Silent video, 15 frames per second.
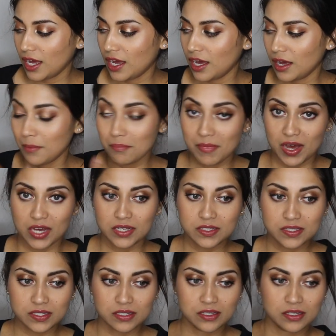uh,
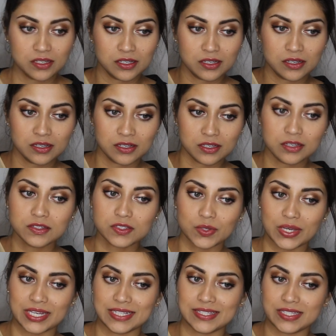mugs so
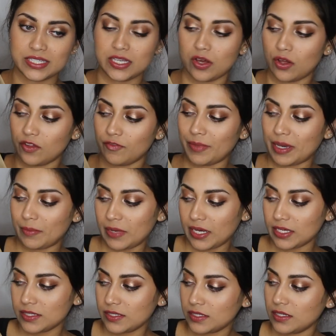i can see all of my
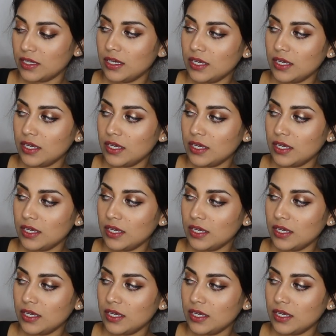mugs